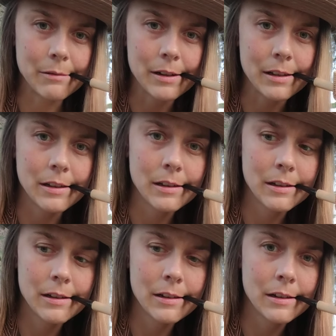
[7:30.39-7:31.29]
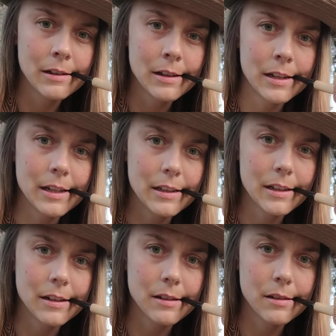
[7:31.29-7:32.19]
with
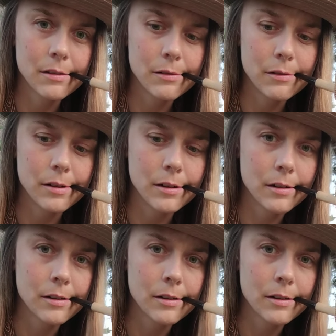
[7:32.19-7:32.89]
aliens or